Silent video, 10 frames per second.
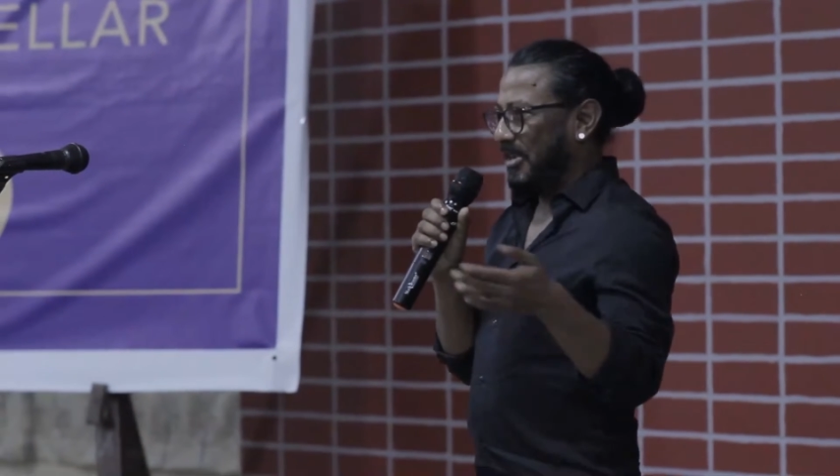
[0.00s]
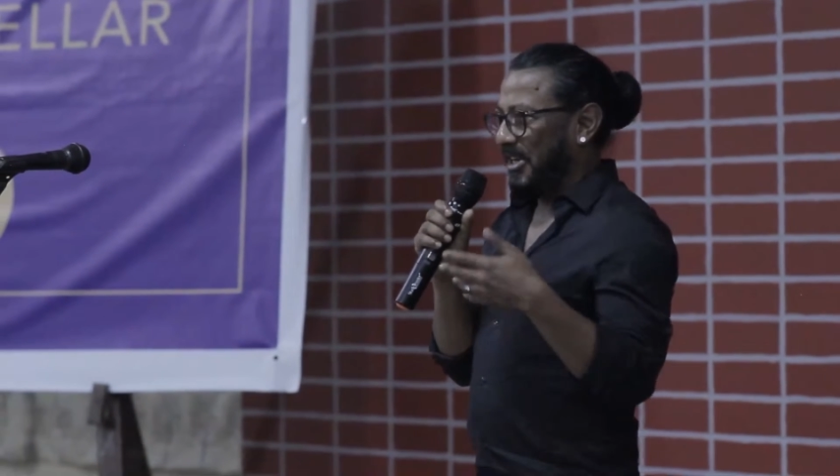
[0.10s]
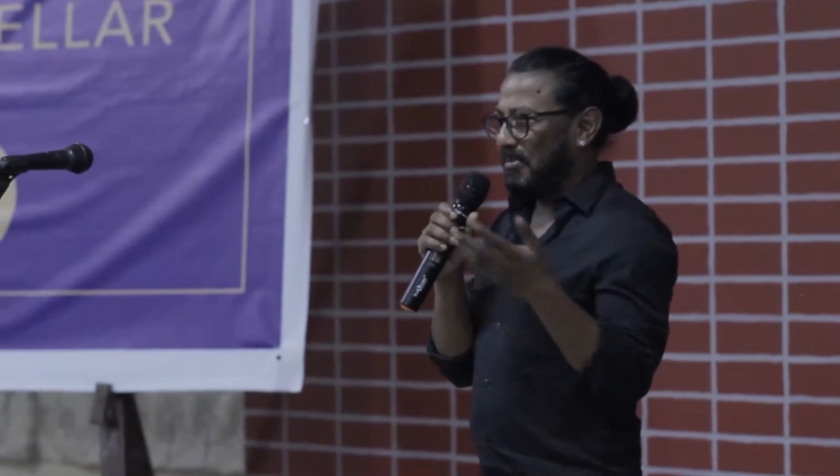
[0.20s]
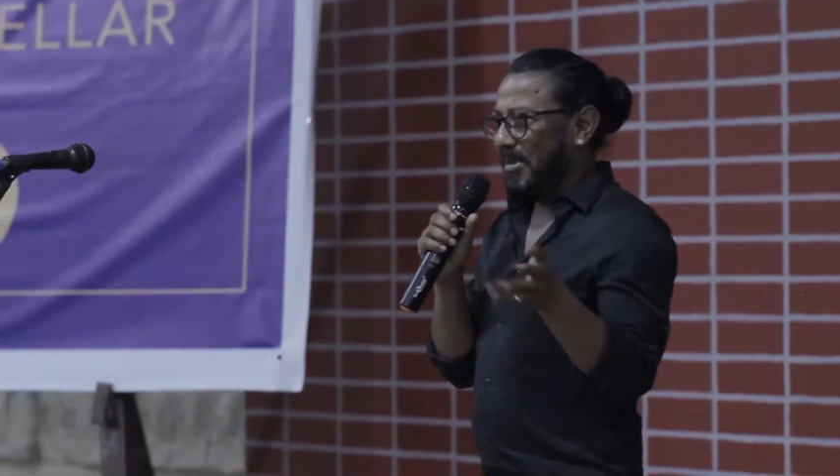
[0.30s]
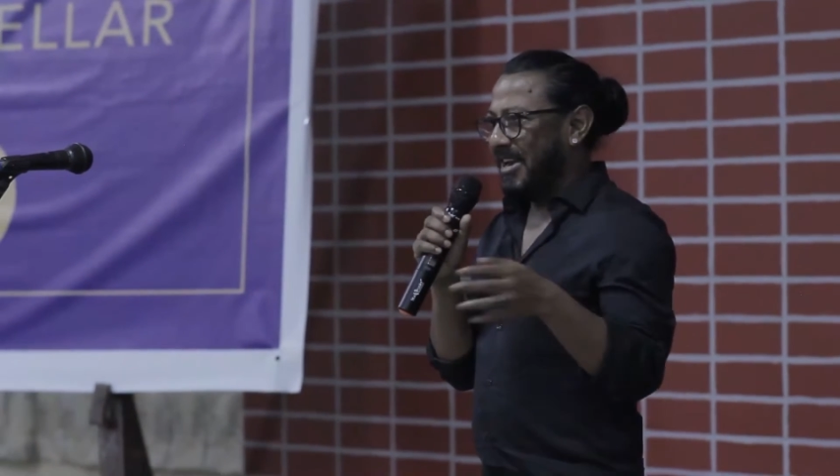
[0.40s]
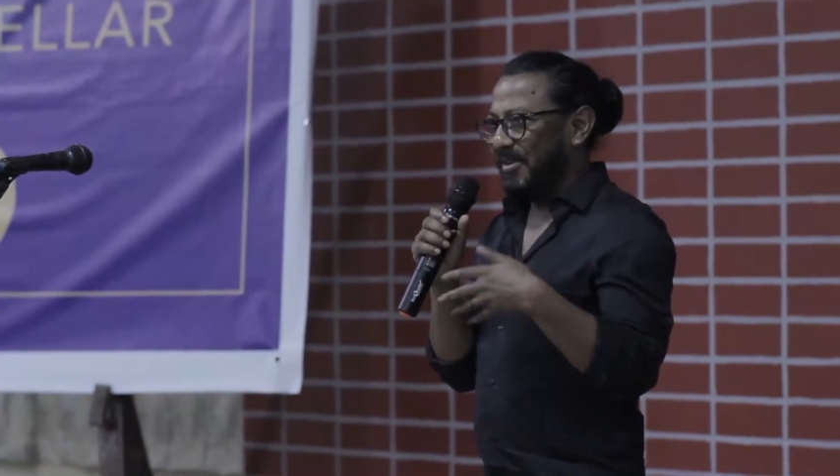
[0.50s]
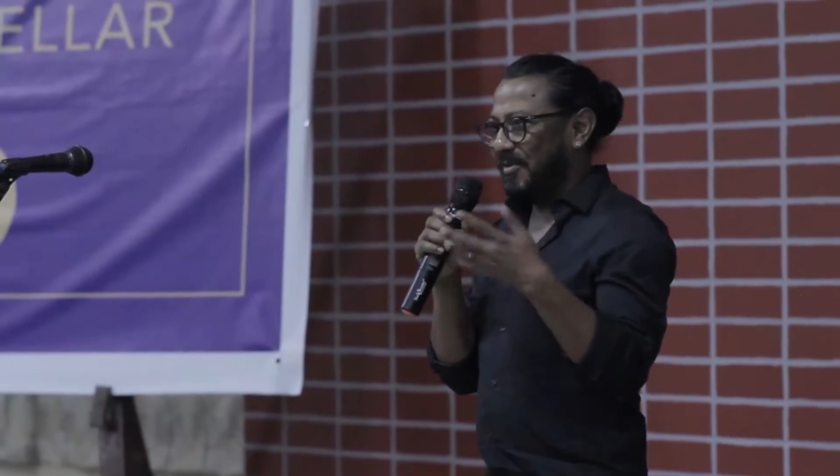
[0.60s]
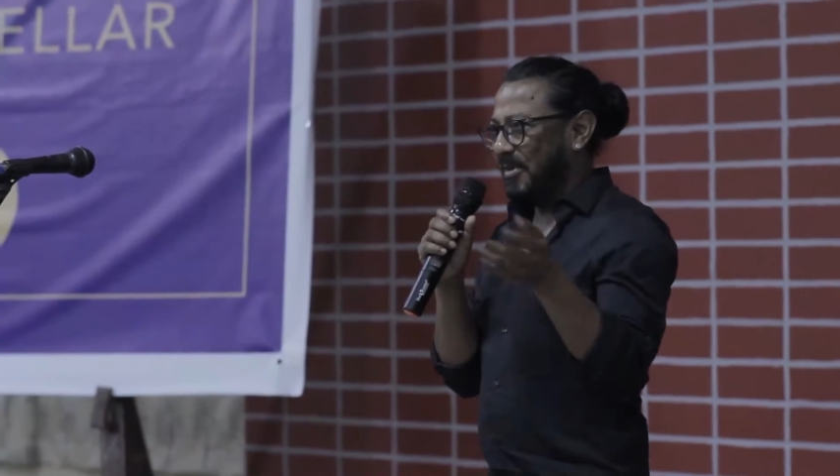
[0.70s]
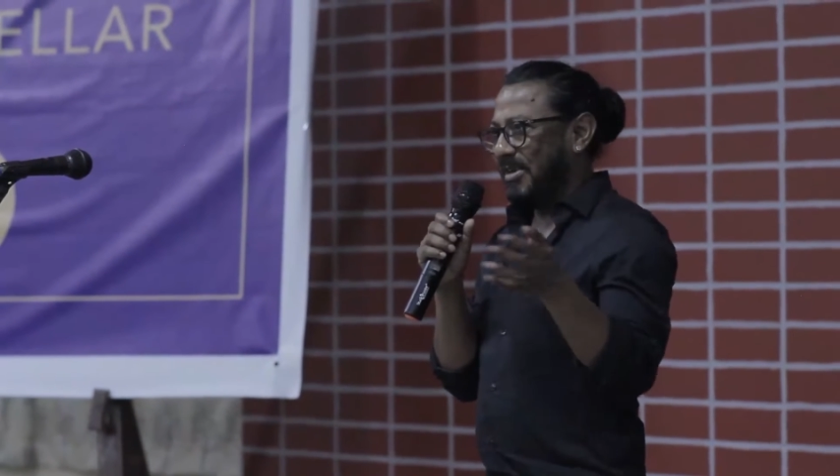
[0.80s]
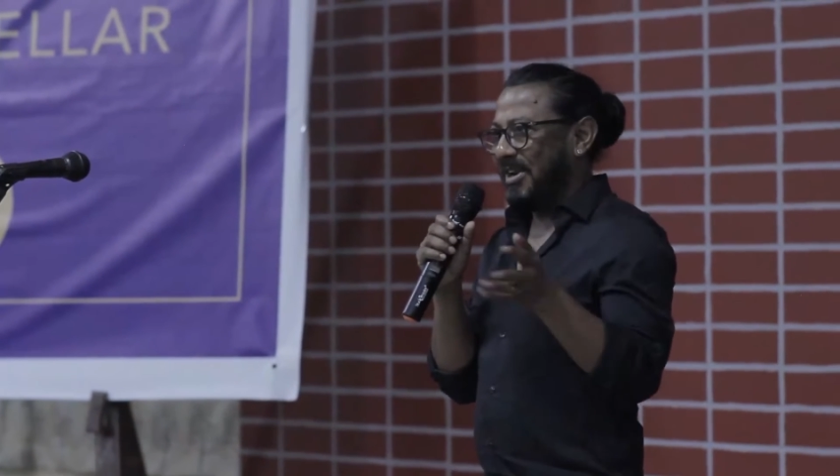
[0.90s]
Be it
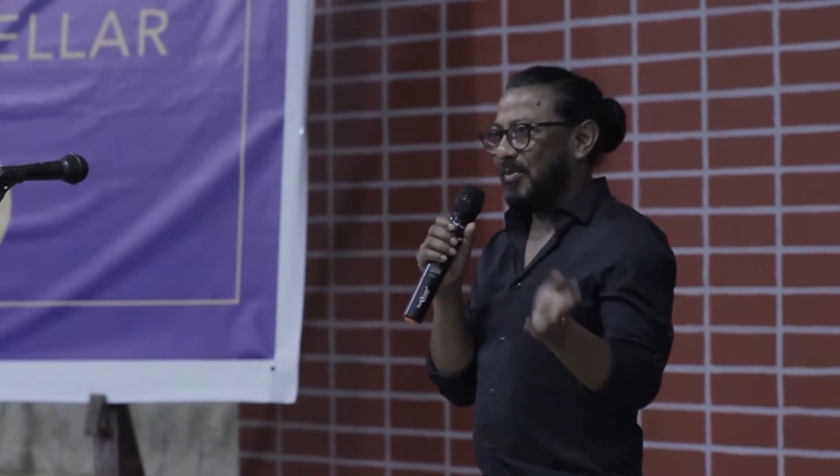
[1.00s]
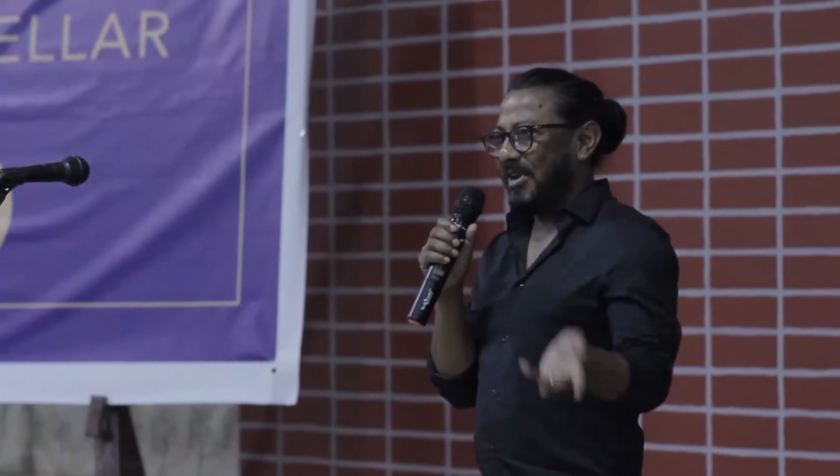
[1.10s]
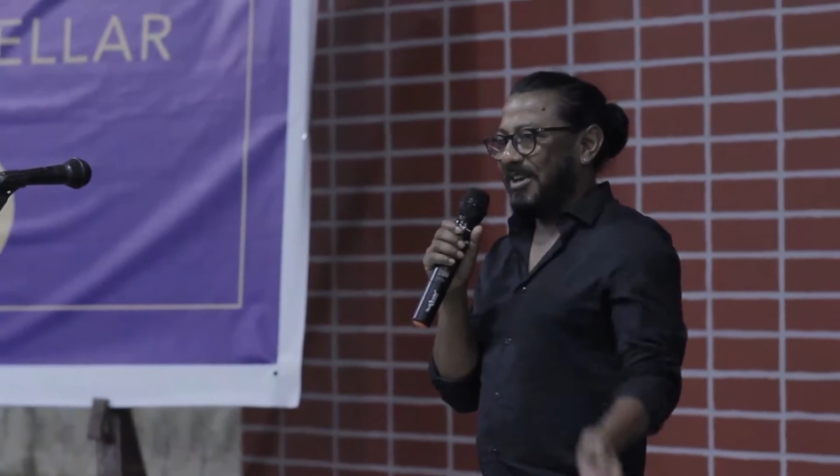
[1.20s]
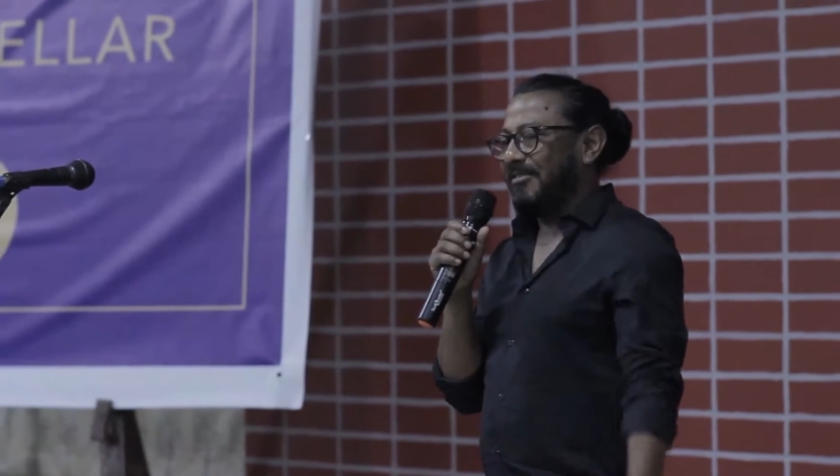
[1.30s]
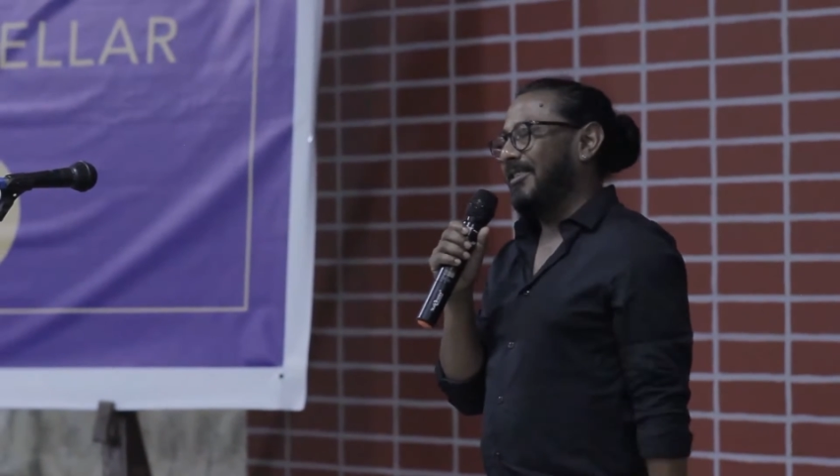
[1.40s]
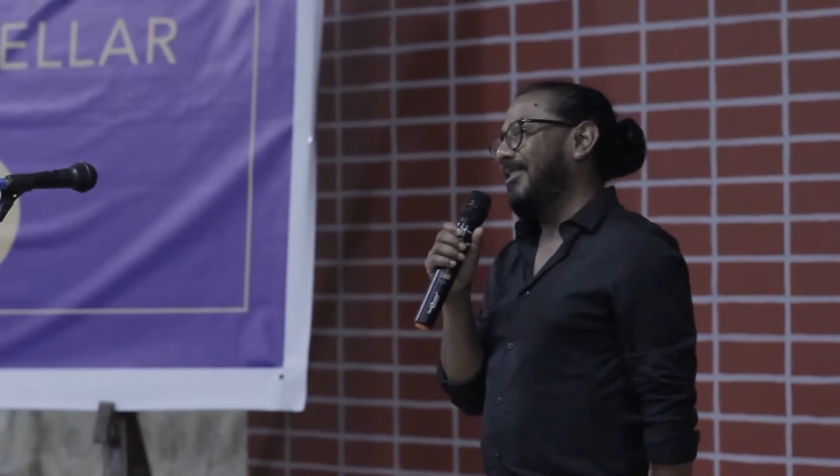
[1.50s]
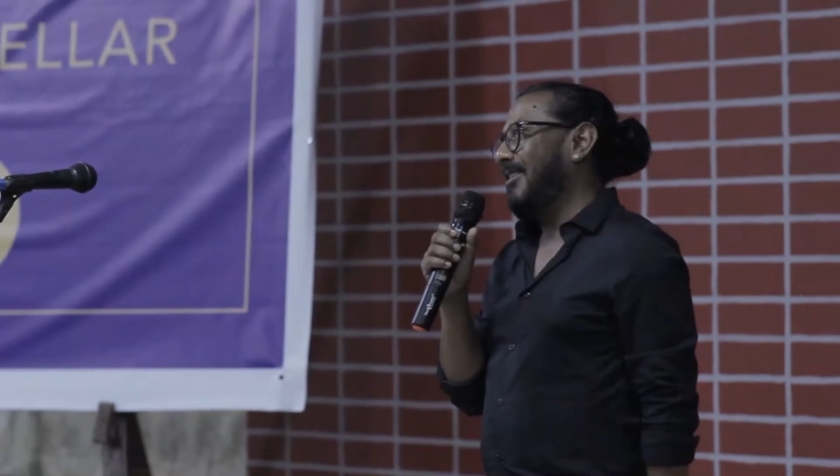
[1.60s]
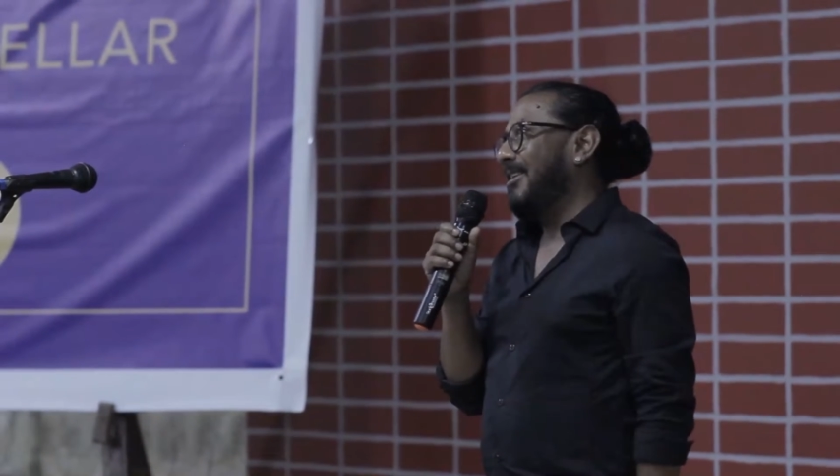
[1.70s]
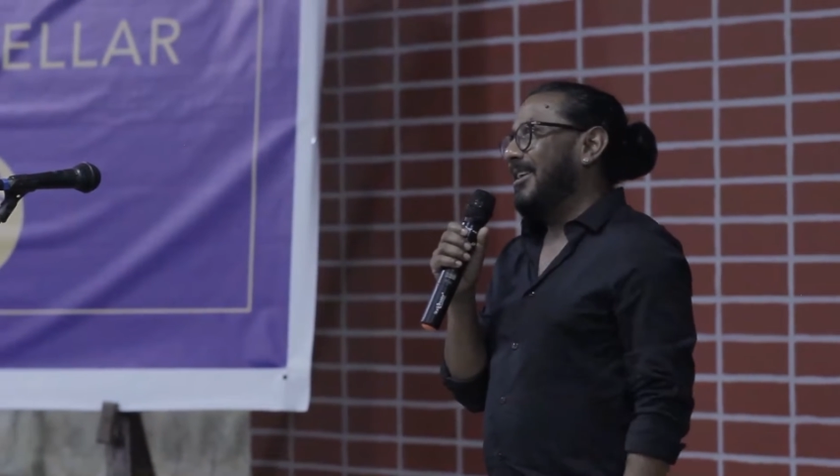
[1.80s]
men, women, whatever.